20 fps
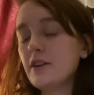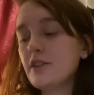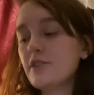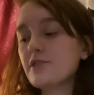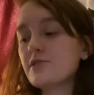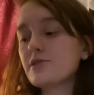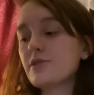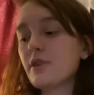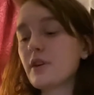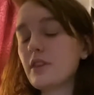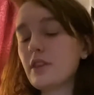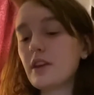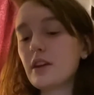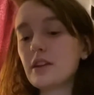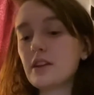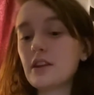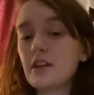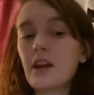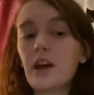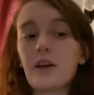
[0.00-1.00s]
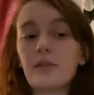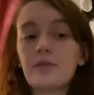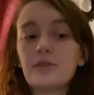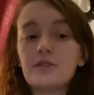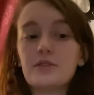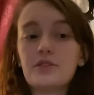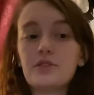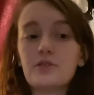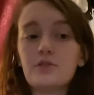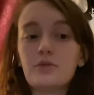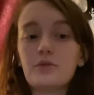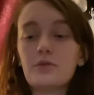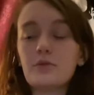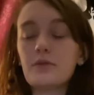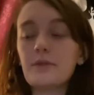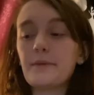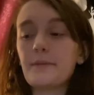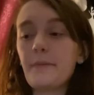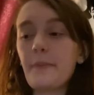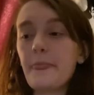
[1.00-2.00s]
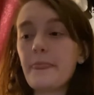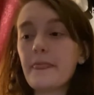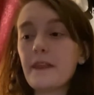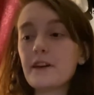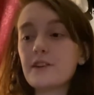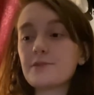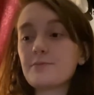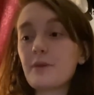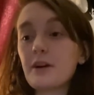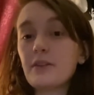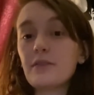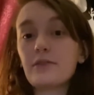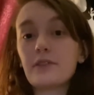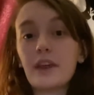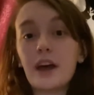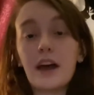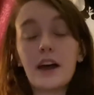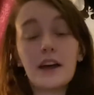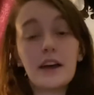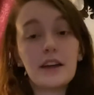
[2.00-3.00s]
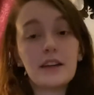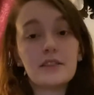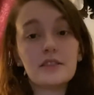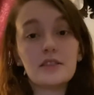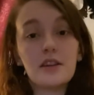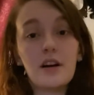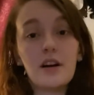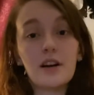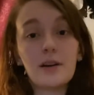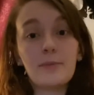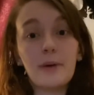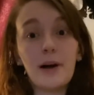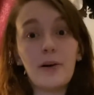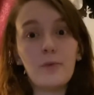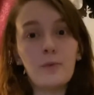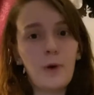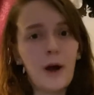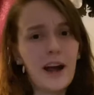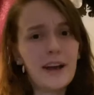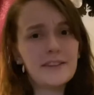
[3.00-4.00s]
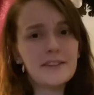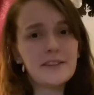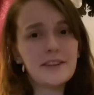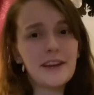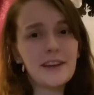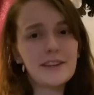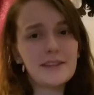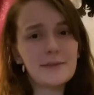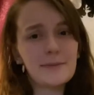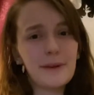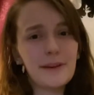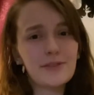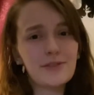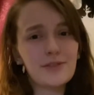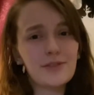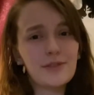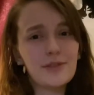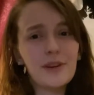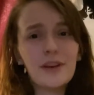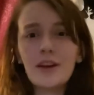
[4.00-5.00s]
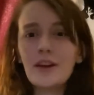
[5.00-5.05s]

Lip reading: So I thought that I would do a spread for that and talk about why today is special.